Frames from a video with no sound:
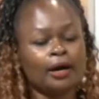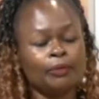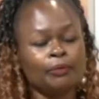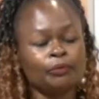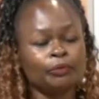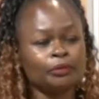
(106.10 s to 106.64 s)

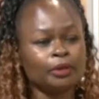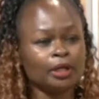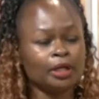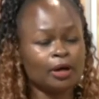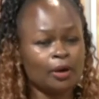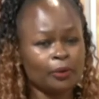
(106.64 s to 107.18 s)
Um,
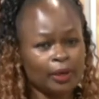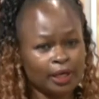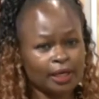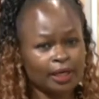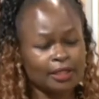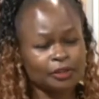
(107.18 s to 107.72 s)
in our
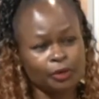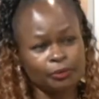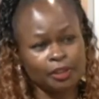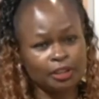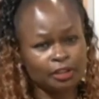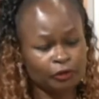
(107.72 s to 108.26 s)
work as
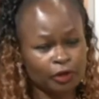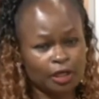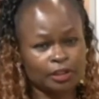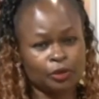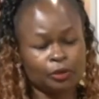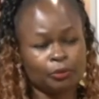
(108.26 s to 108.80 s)
Community
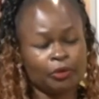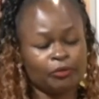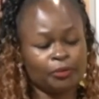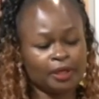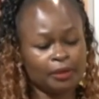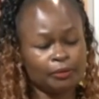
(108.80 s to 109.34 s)
Focus Group,
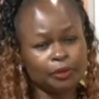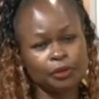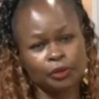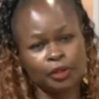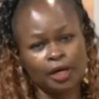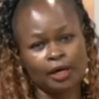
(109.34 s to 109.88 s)
we've been able
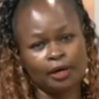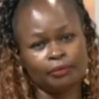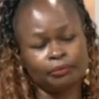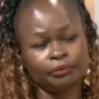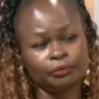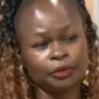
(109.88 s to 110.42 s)
to
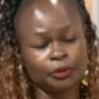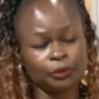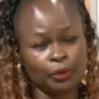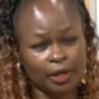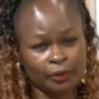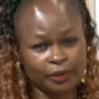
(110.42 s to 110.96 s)
um, d
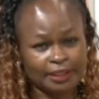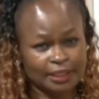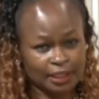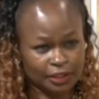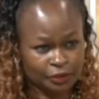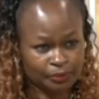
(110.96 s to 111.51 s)
work with
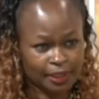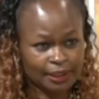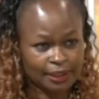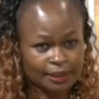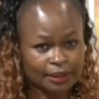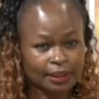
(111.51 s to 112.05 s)
teenage
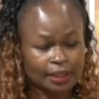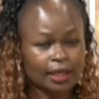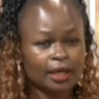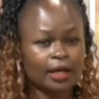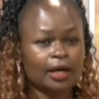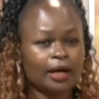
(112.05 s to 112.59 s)
mothers,
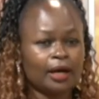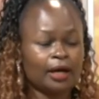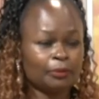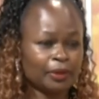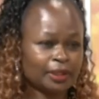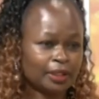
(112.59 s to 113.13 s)
mm-hmm.
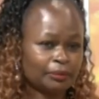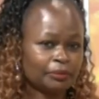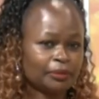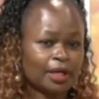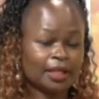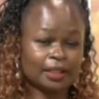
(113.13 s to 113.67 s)
helping
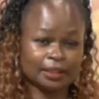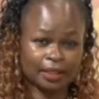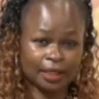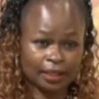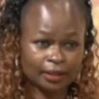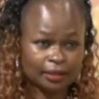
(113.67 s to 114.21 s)
them gather
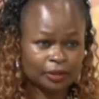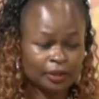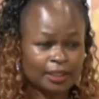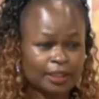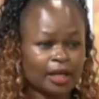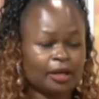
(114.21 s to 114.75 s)
skills
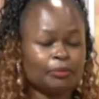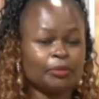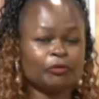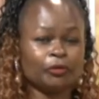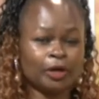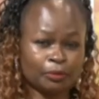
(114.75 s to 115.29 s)
so that they can
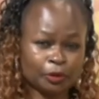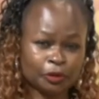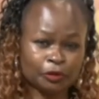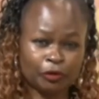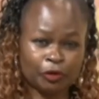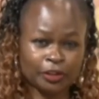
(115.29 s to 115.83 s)
be able
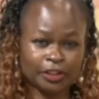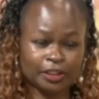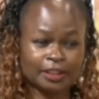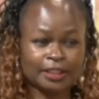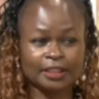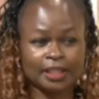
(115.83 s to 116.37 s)
to forge
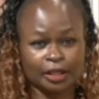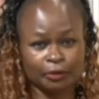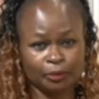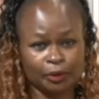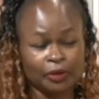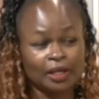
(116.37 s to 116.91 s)

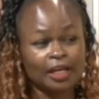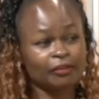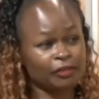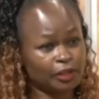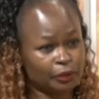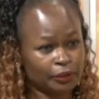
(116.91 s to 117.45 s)
sustainable
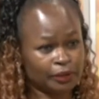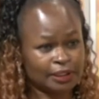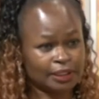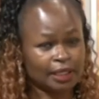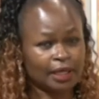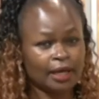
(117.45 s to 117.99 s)

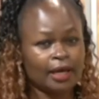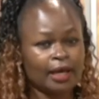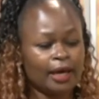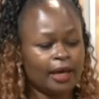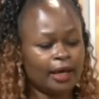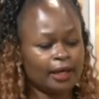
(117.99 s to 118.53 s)
livelihoods.
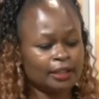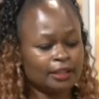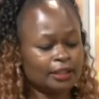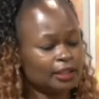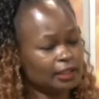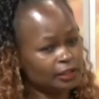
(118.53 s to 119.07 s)
Mm-hmm.
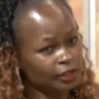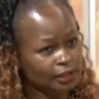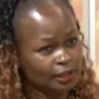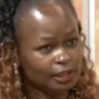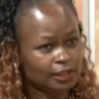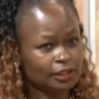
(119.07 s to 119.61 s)
And it's
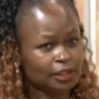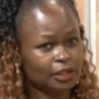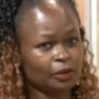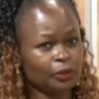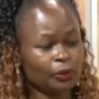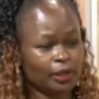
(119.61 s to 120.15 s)
not an
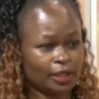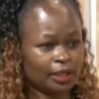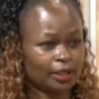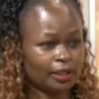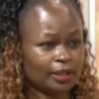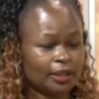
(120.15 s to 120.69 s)
easy work.